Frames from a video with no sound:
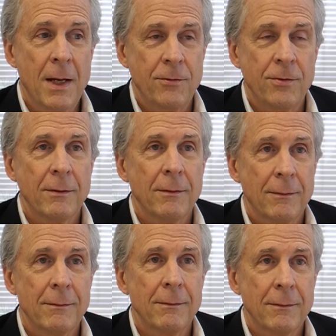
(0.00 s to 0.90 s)
Yes.
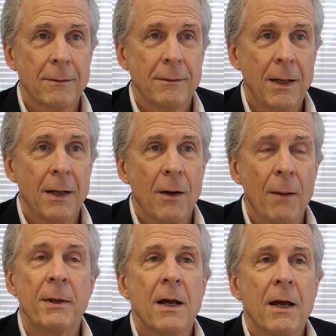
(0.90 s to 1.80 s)
Yeah. I
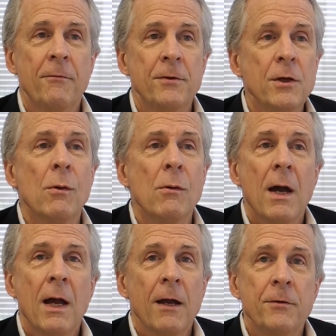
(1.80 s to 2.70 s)
mean, if you
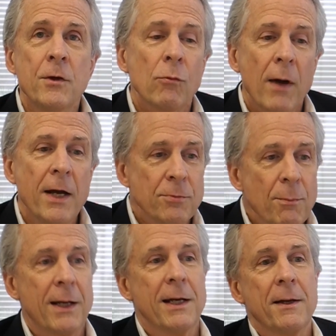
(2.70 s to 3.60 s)
raise
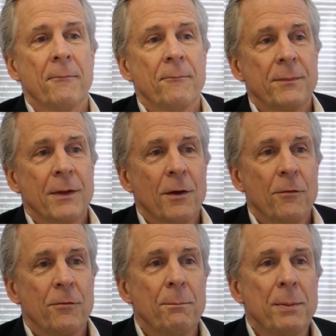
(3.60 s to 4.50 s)
money
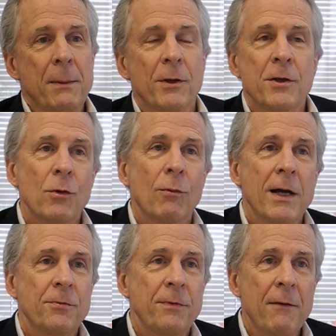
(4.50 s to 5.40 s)
from people and you
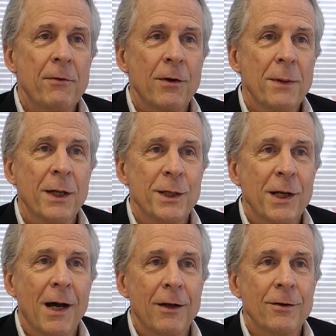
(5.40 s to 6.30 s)
raise $500 million,
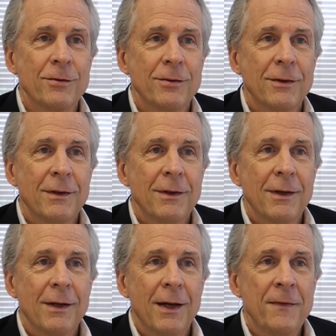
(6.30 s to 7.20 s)

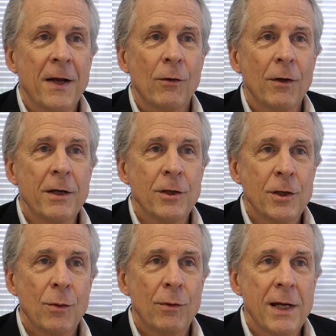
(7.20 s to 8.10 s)
and they're looking to
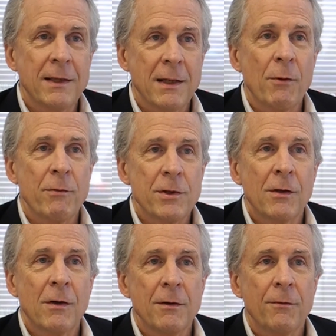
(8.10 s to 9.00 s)
you to get them a
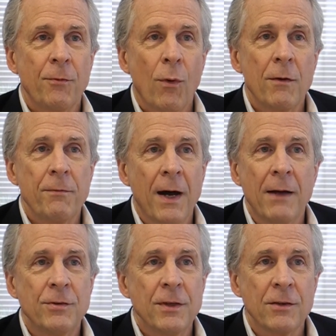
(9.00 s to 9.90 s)
return of 4,
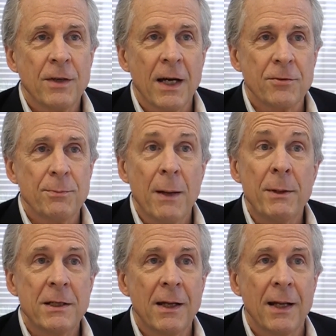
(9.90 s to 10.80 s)
5, 6x,
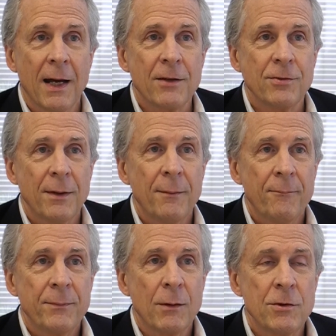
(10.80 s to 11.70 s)
maybe 10x,
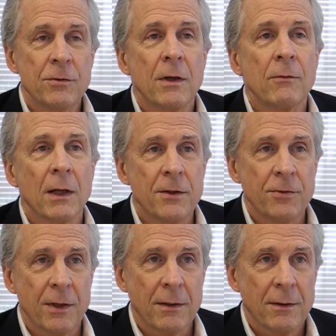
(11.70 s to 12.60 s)
which is unrealistic,